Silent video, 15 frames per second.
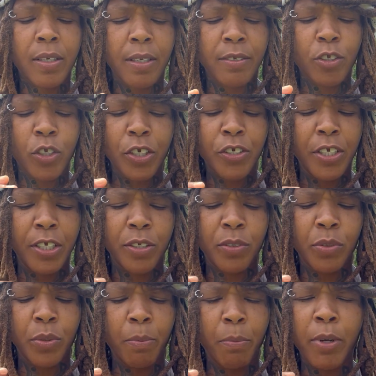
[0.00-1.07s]
such as
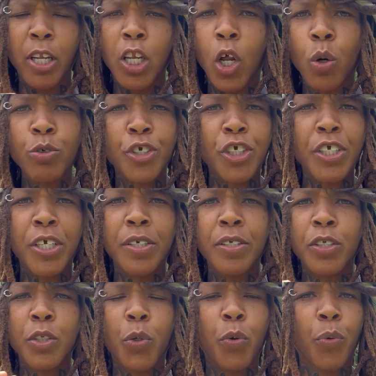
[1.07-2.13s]

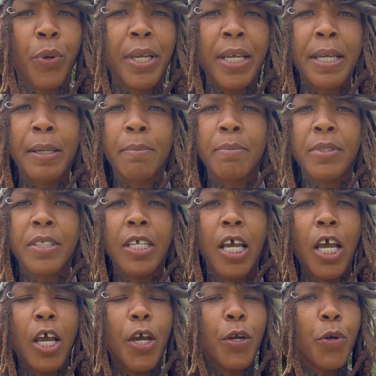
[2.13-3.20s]
lotions, creams,
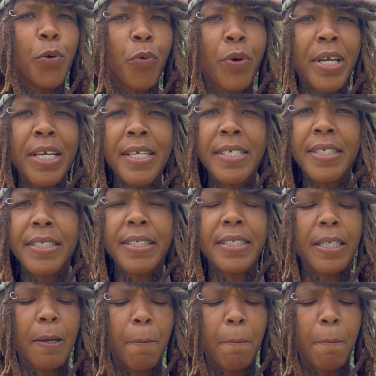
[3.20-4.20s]
grease,